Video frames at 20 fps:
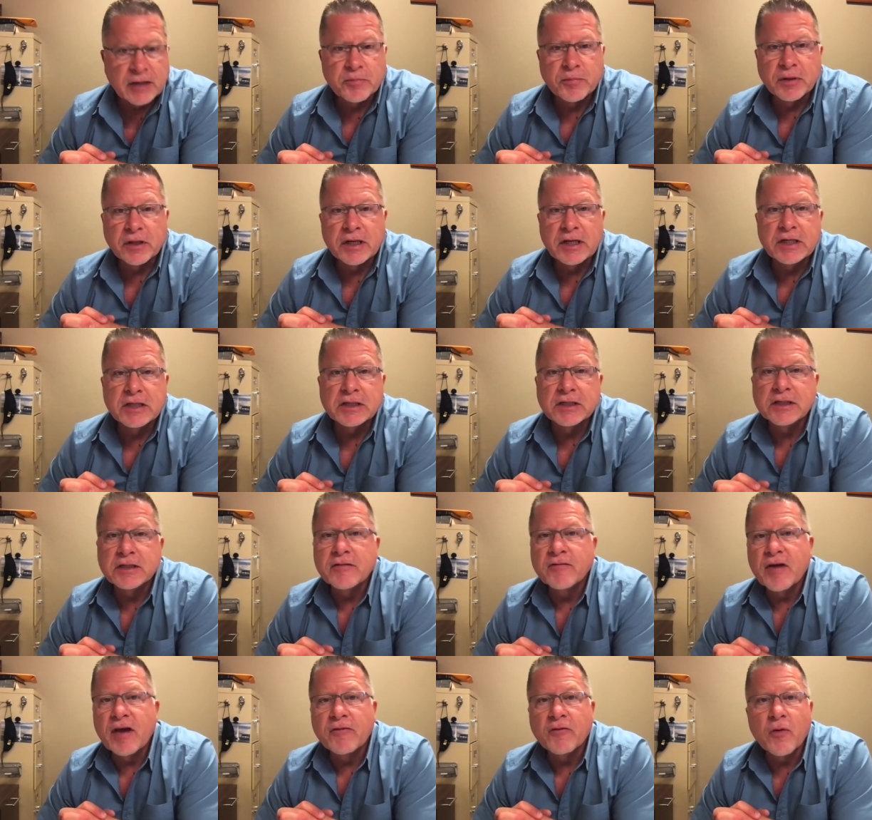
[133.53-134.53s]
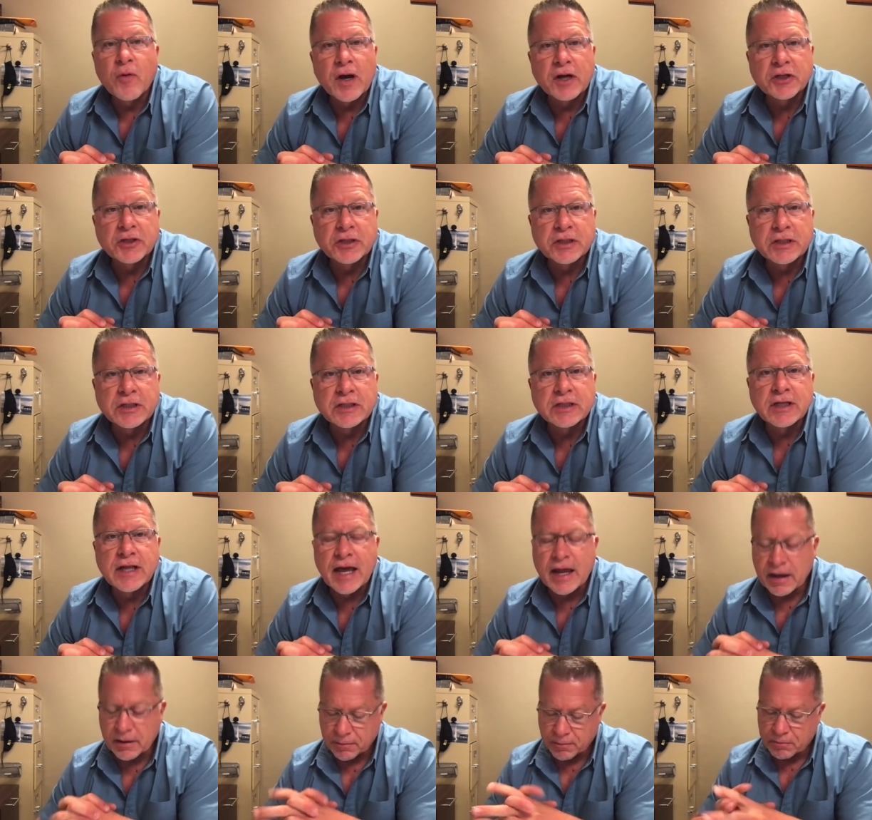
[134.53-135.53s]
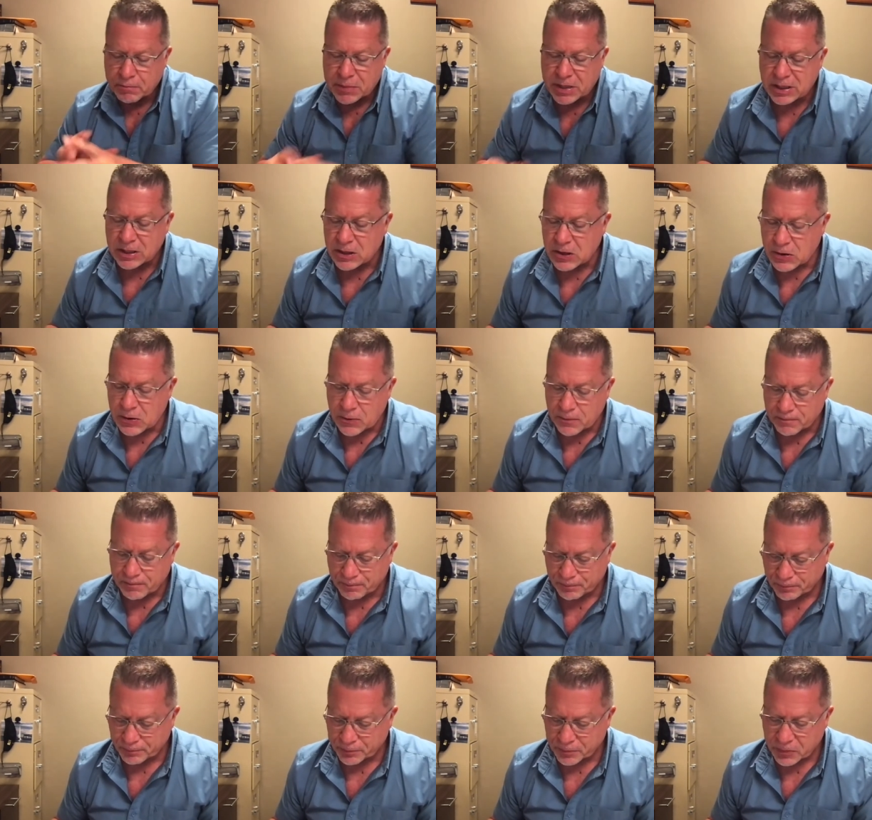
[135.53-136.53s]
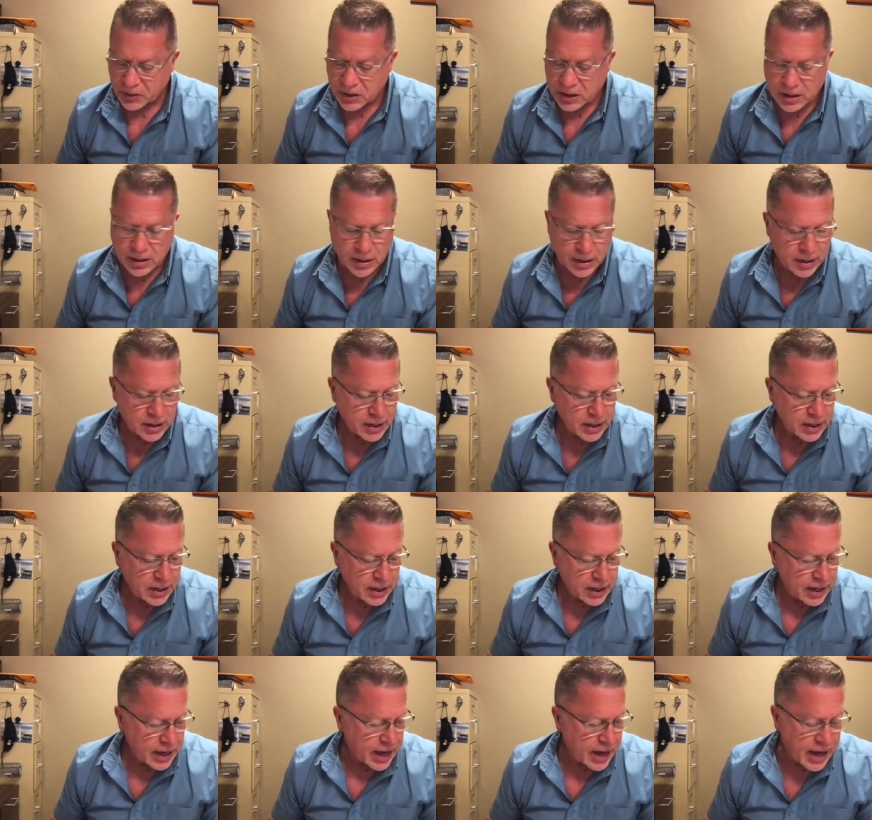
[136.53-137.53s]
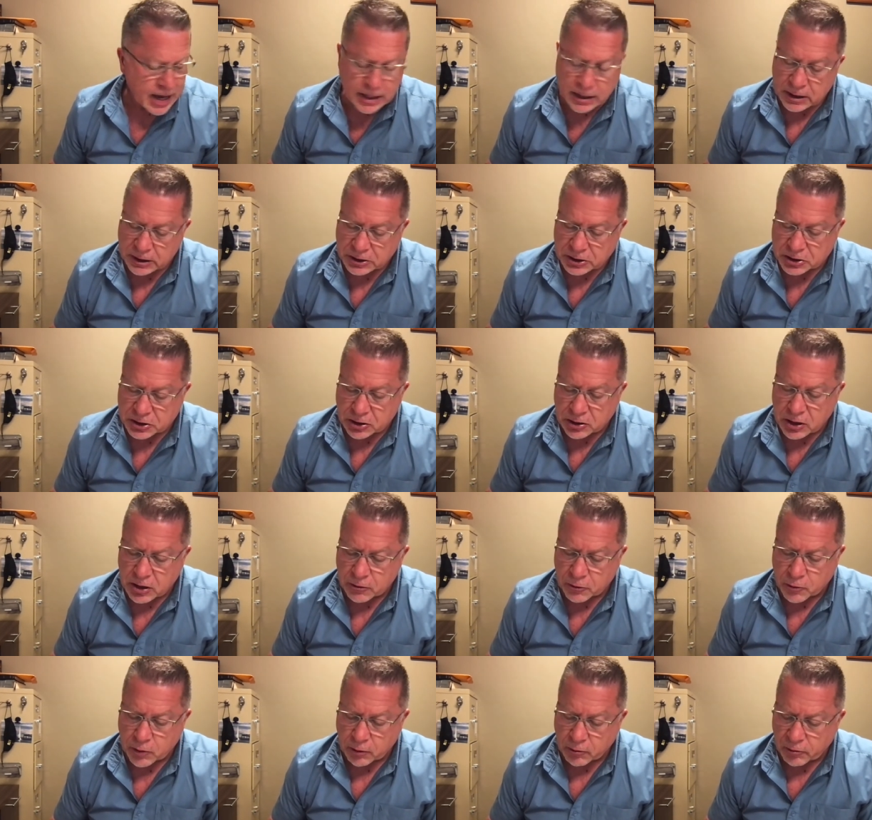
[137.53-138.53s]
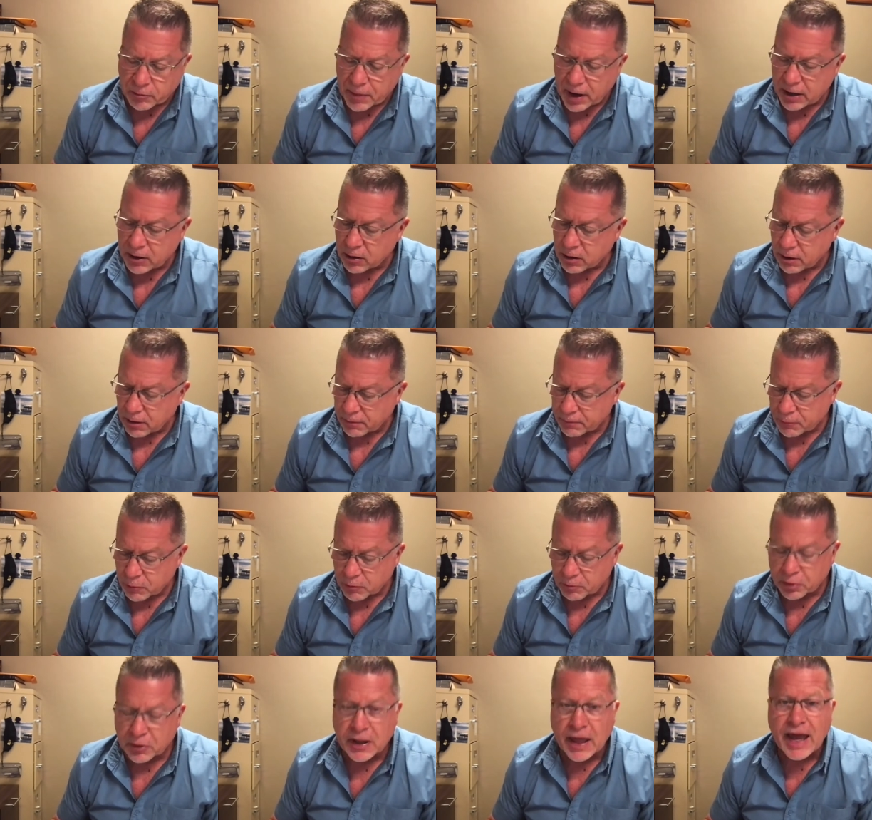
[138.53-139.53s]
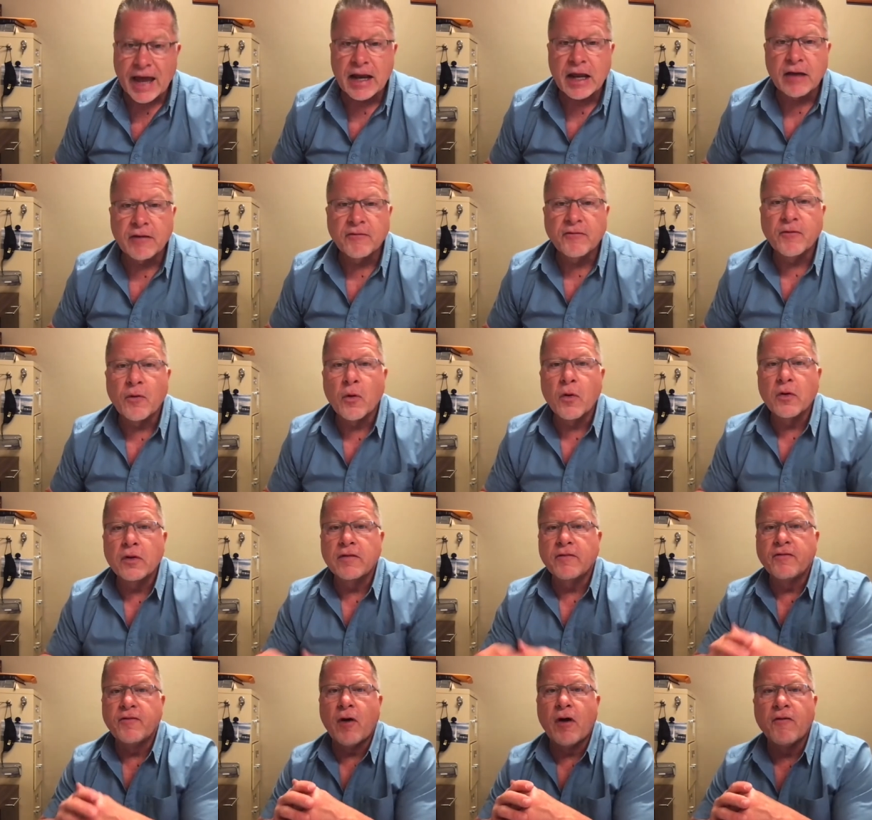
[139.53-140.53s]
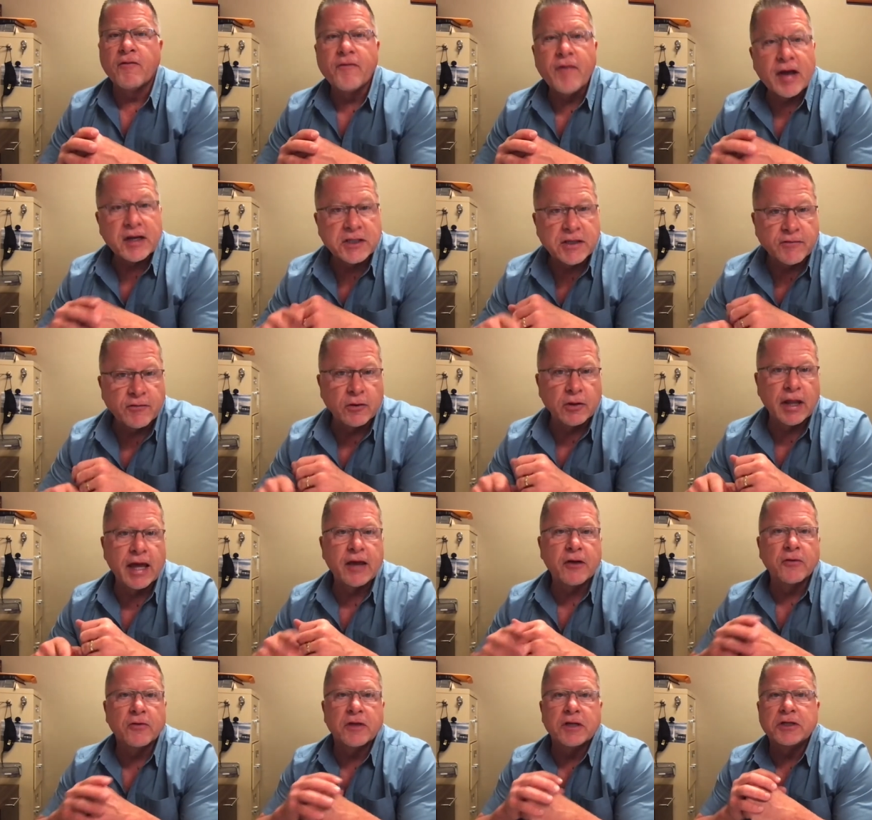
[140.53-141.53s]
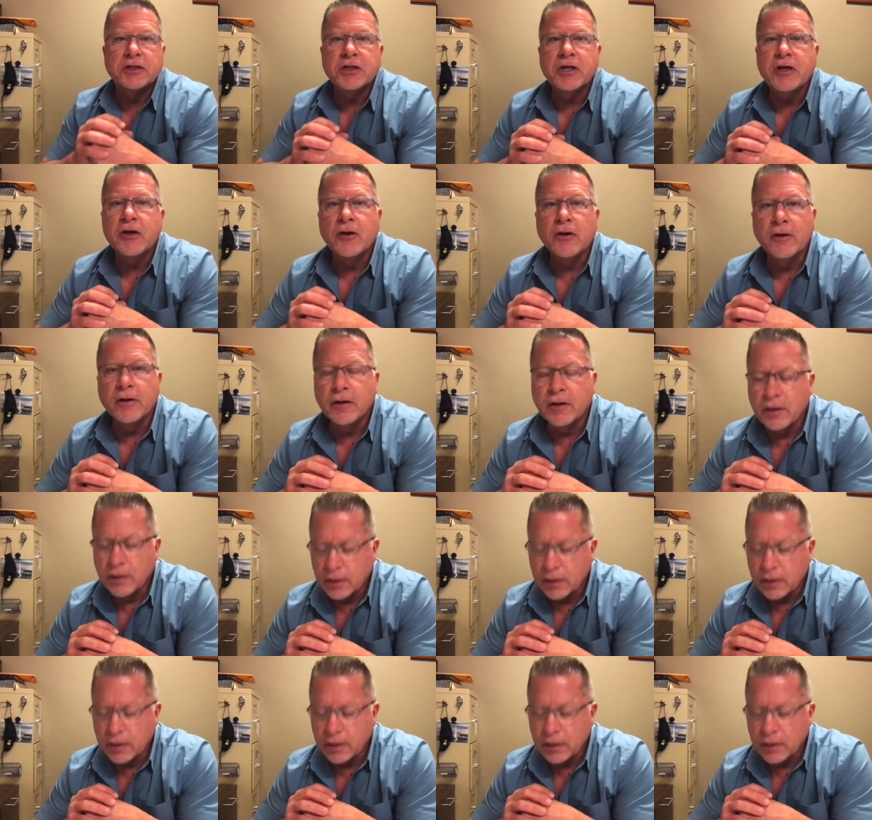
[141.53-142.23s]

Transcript: Please, if you have questions, let me know. And uh, just another quick reminder we're planning for the Fall Festival later this year.